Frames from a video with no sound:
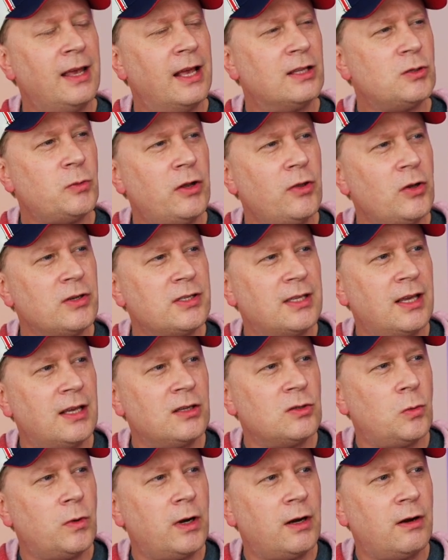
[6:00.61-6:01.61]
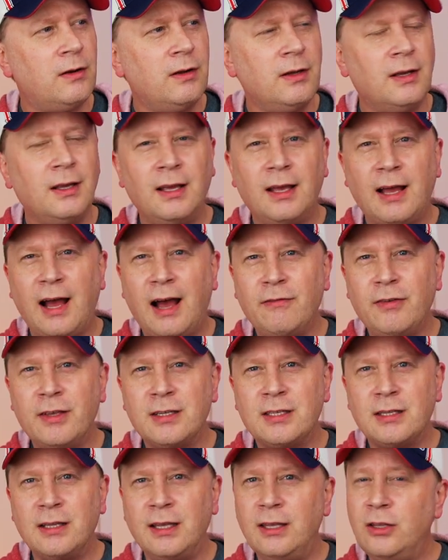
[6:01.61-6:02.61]
It's one of those things where
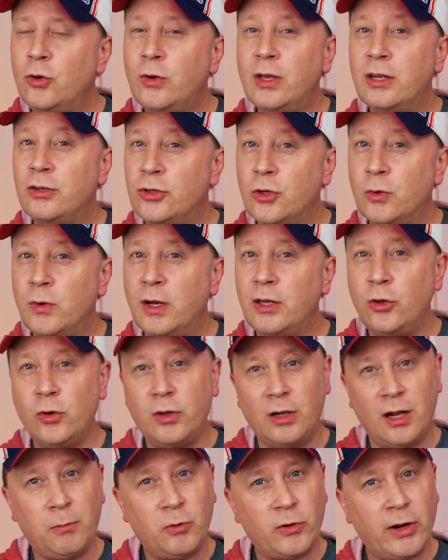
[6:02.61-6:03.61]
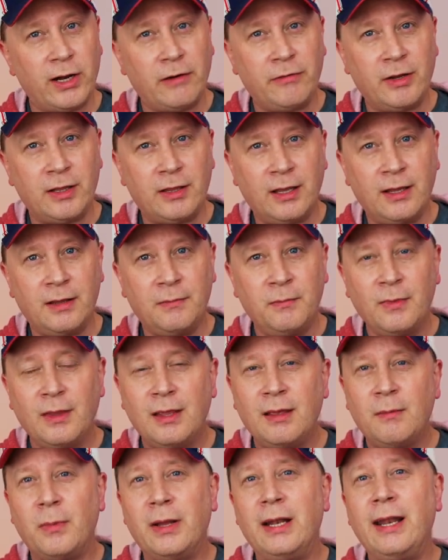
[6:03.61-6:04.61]
Obviously, you can do it, you can upgrade everything,
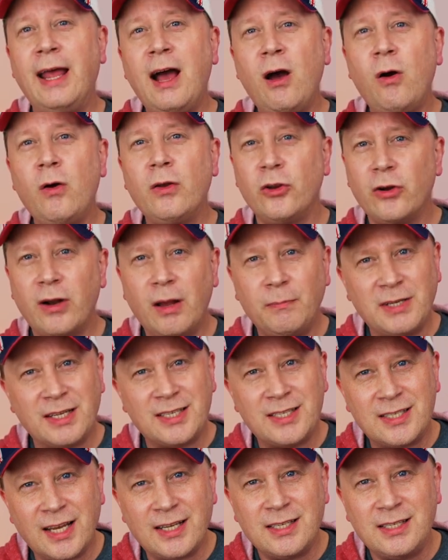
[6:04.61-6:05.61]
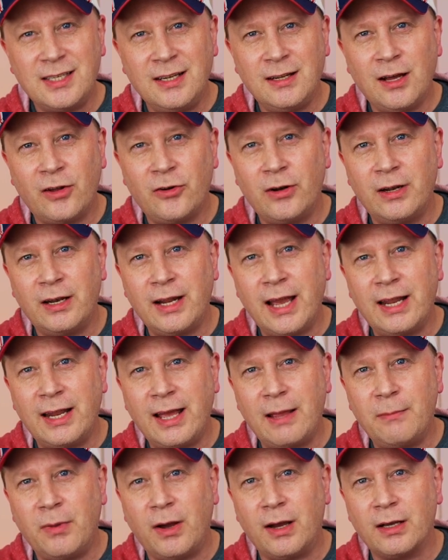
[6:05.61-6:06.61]
but now you're up to
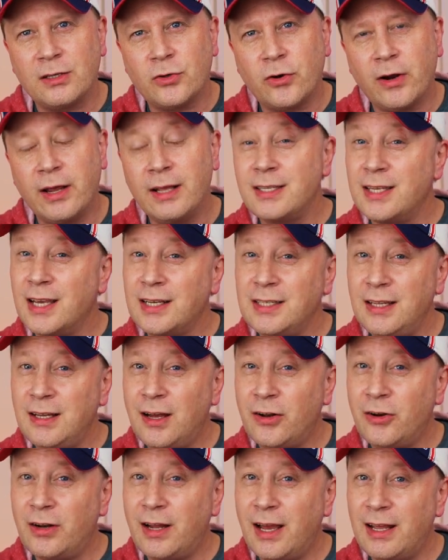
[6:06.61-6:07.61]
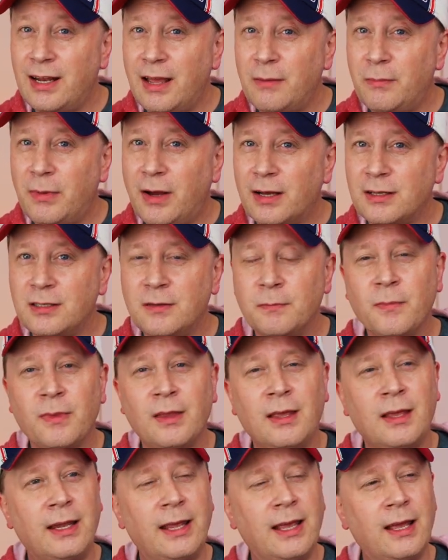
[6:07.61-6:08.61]
1699 bucks, right? 1699 bucks.
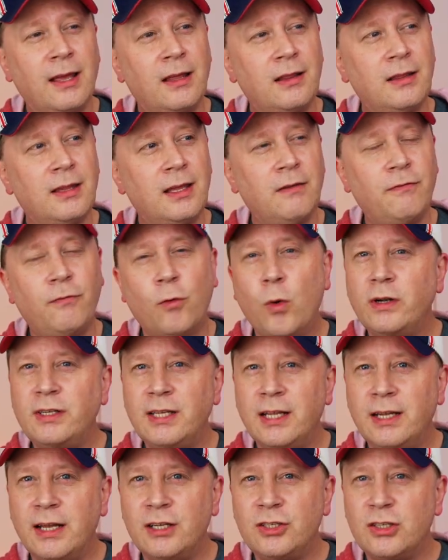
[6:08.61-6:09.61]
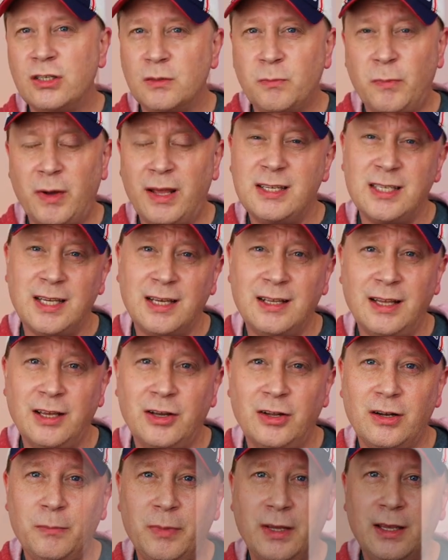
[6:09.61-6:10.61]
And the 14 inch is basically
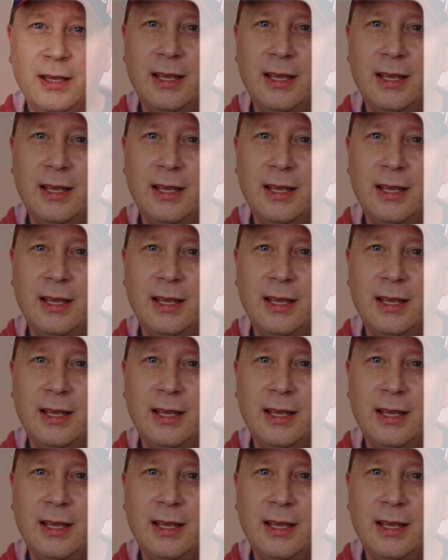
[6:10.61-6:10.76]
going to be